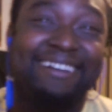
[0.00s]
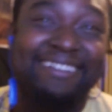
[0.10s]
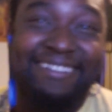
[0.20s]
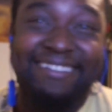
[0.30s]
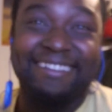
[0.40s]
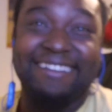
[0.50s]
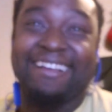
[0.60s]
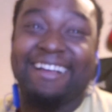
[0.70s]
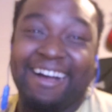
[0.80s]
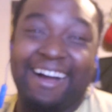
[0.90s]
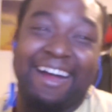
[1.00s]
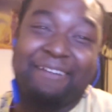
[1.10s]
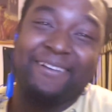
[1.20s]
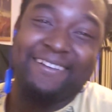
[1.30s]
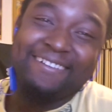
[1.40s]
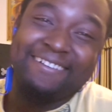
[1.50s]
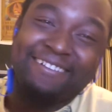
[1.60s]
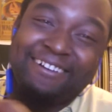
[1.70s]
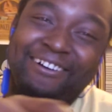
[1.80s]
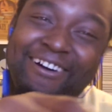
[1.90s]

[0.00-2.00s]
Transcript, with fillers: dog. Alright, man. Yo